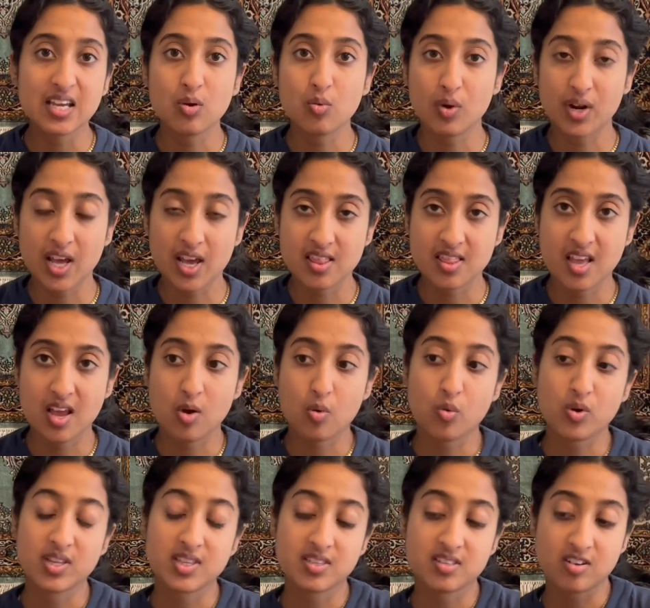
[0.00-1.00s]
what I think
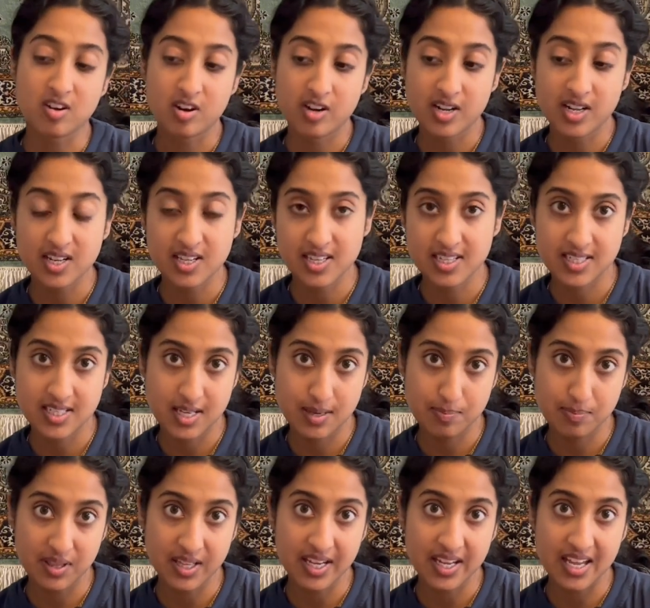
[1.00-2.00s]
we're starting to see
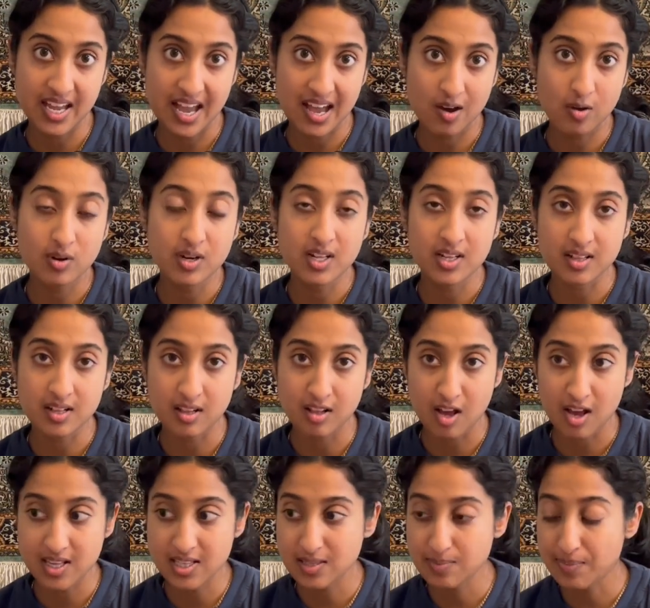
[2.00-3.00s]
play out in the
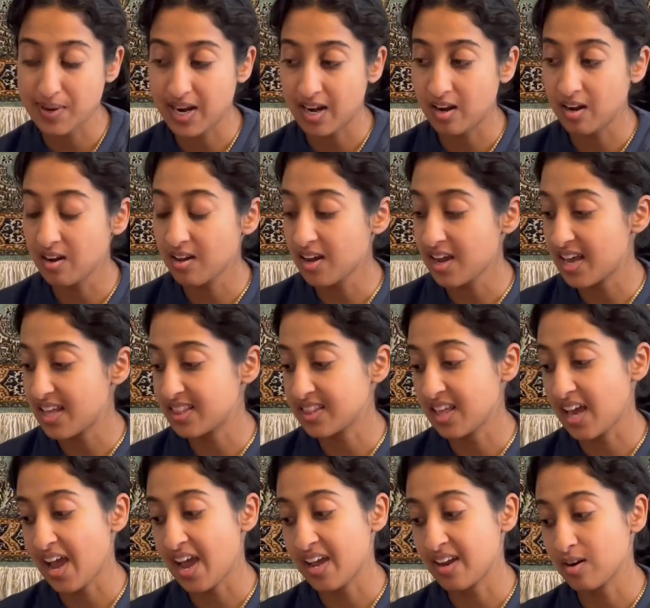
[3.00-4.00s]
Lost Metal, and
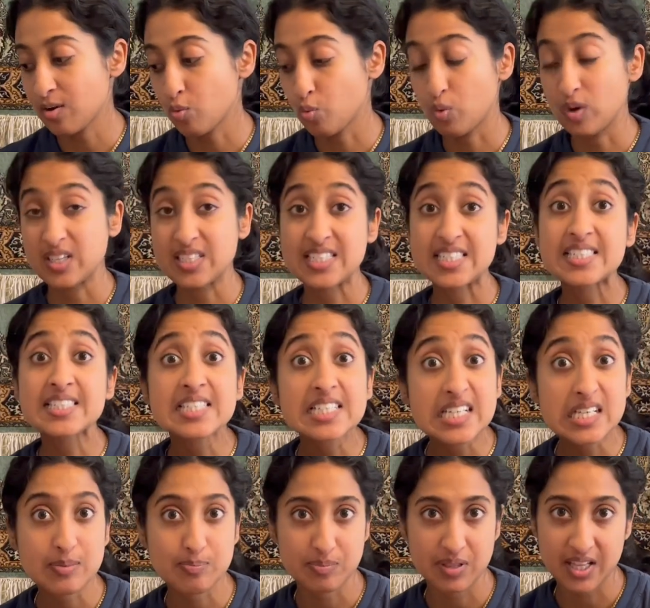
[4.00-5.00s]
that we'll
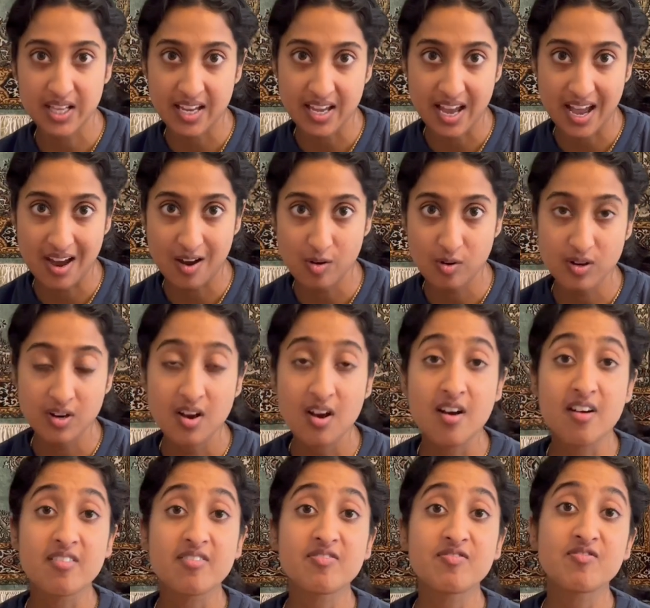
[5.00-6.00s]
see play out
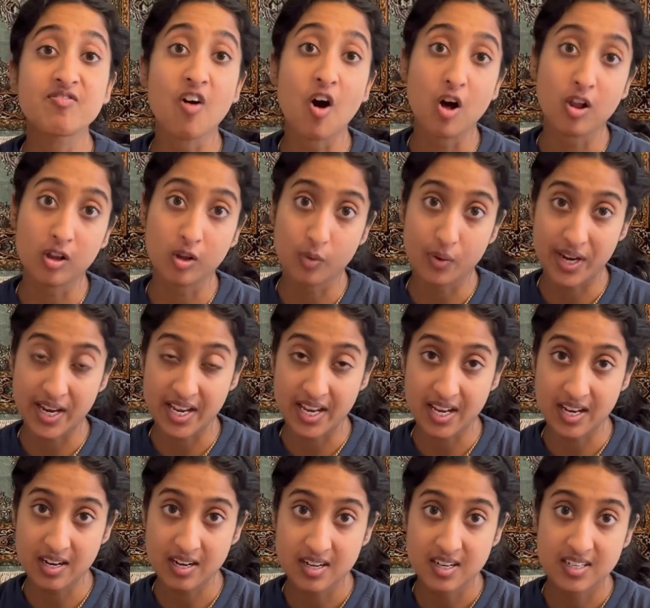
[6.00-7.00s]

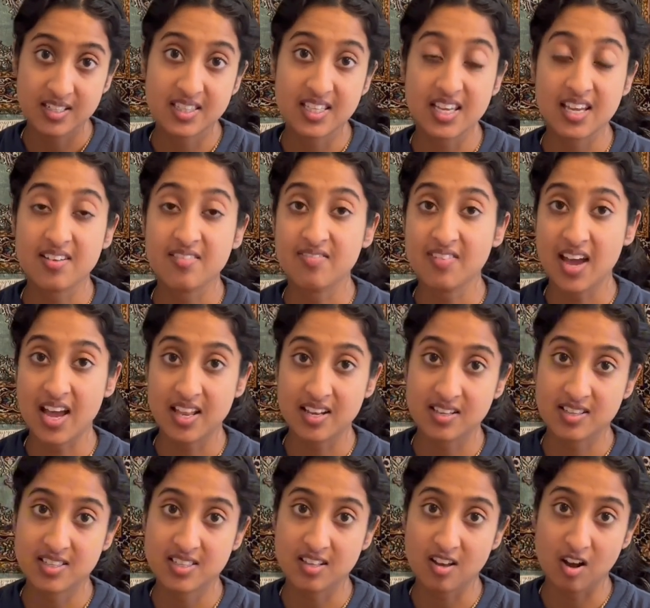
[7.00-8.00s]
following the
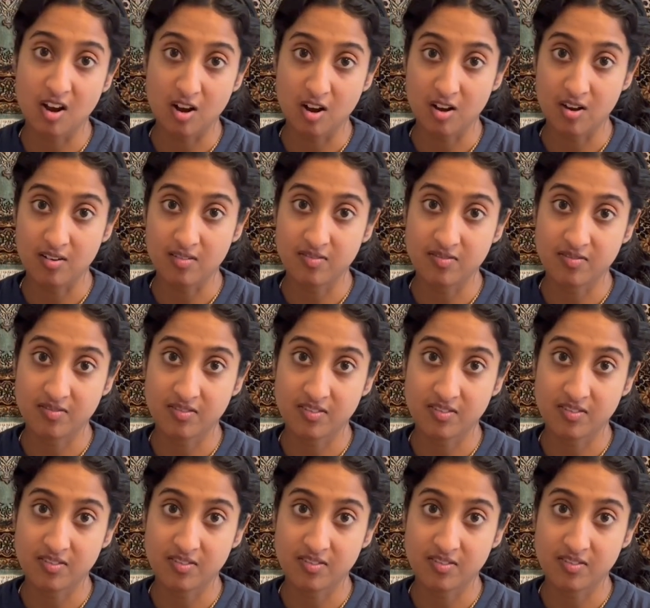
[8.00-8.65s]
events of